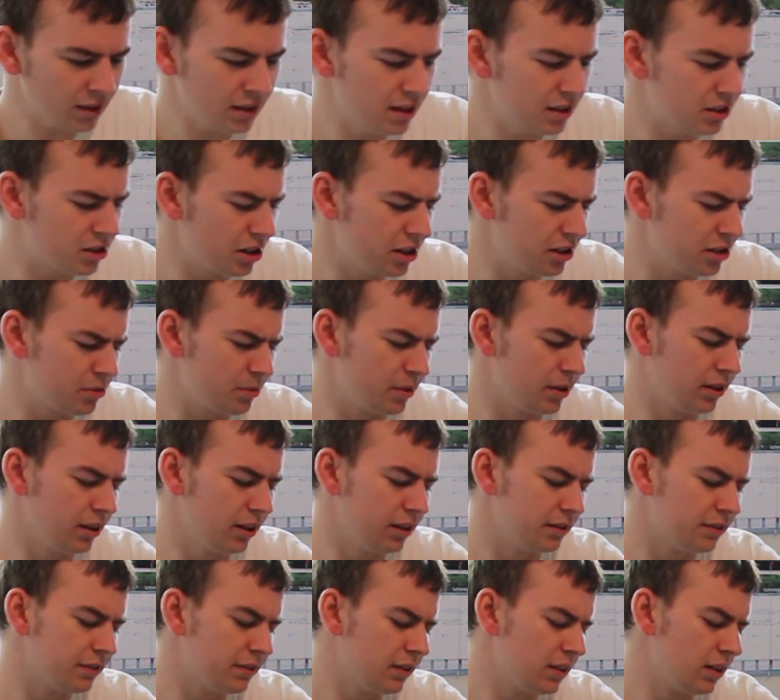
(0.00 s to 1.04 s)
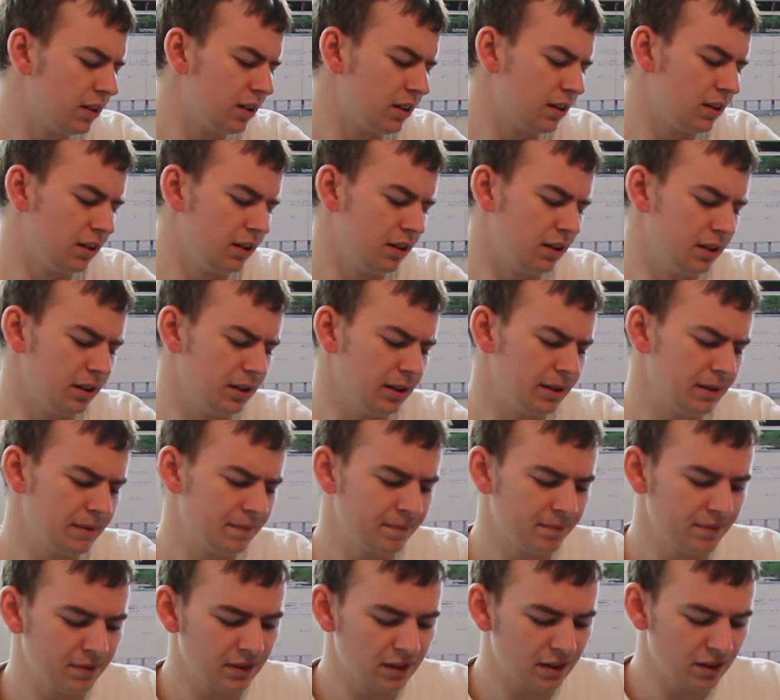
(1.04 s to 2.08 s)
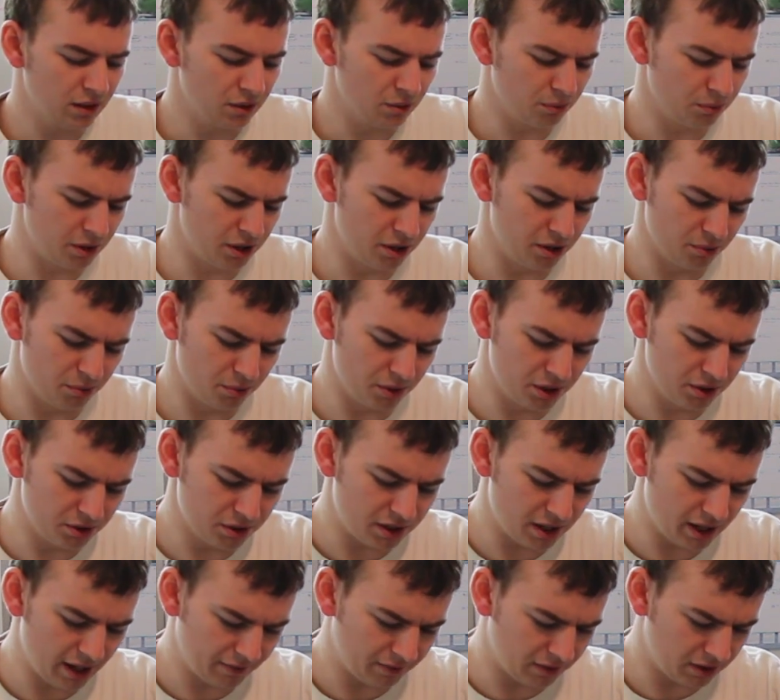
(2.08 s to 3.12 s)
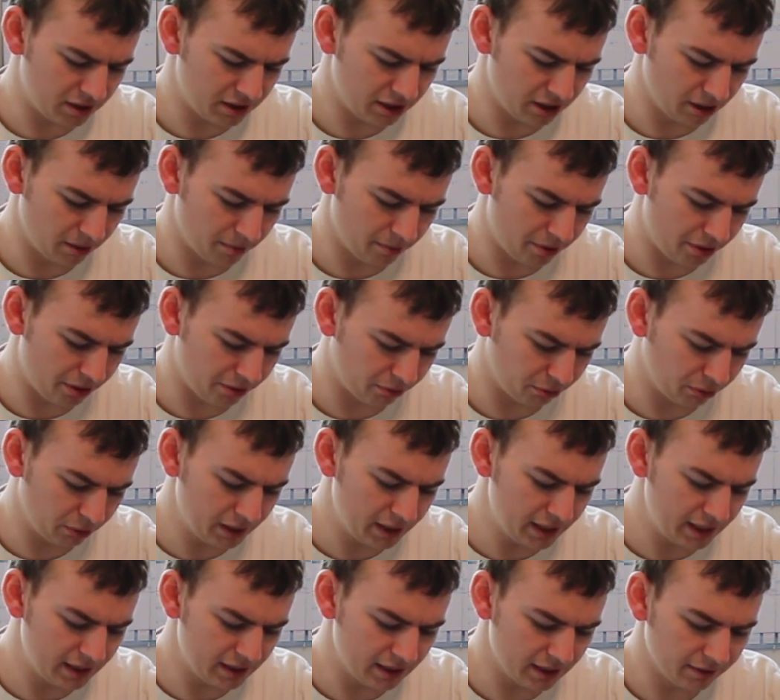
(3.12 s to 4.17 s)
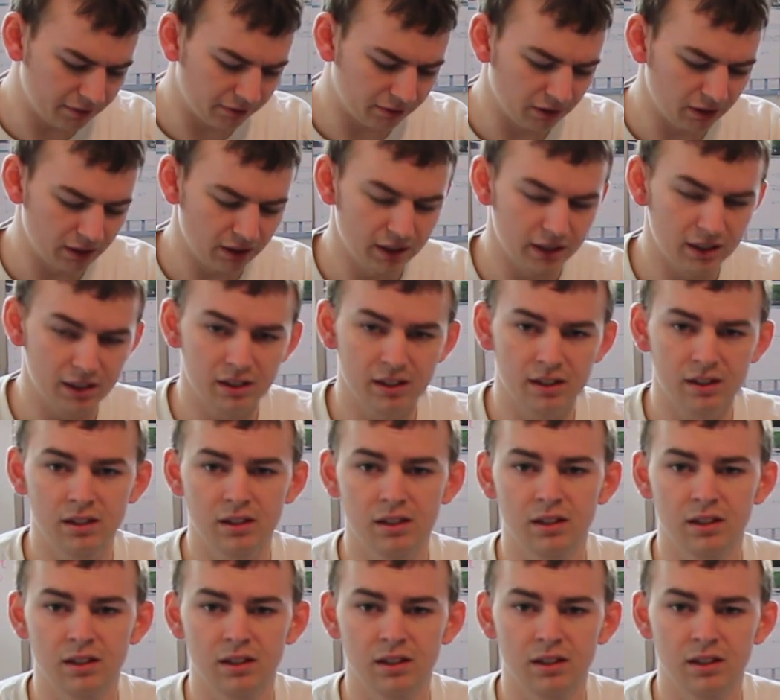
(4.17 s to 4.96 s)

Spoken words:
it changed my life. We used to have to set up 3 different